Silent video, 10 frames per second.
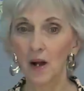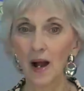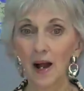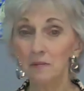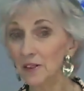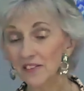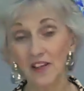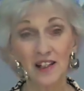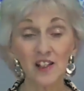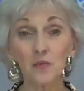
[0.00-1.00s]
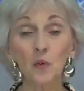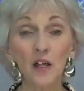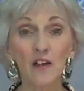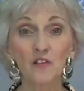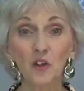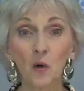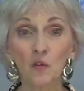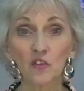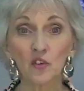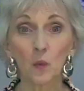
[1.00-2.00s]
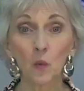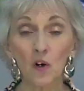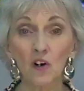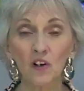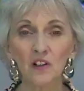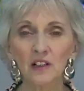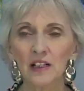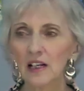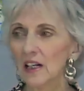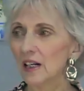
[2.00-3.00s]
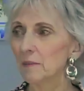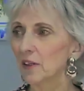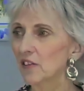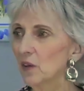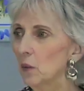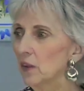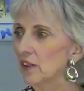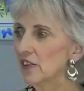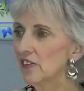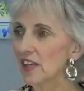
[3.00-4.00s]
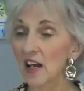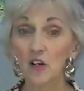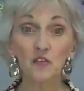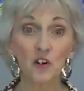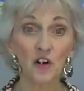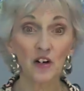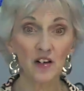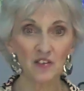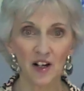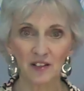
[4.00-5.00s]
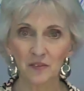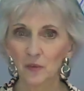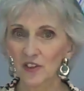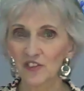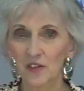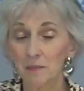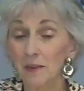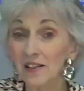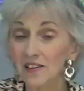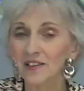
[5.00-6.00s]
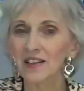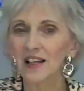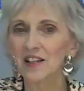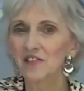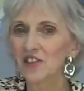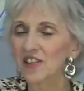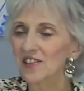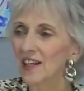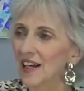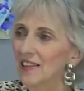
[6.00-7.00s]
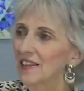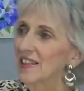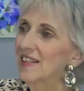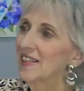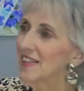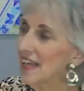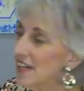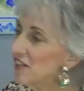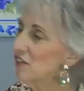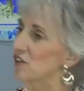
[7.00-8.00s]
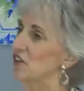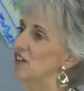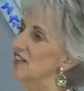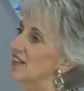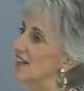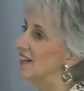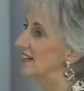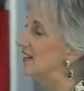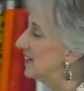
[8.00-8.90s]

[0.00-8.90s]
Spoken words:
guess we'll have you go over to the wall because I want you to see how far I've gotten. Which basically I've just gotten the center done.